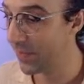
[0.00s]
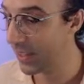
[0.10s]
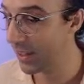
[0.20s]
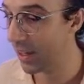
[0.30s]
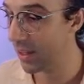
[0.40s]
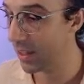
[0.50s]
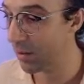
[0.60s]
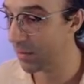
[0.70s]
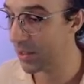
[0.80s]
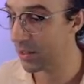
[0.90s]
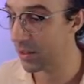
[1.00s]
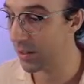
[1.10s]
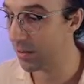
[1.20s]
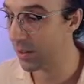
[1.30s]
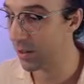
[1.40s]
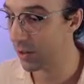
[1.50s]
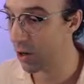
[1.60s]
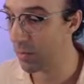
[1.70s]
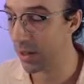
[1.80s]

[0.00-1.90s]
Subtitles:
yeah, I think Mr. Chromie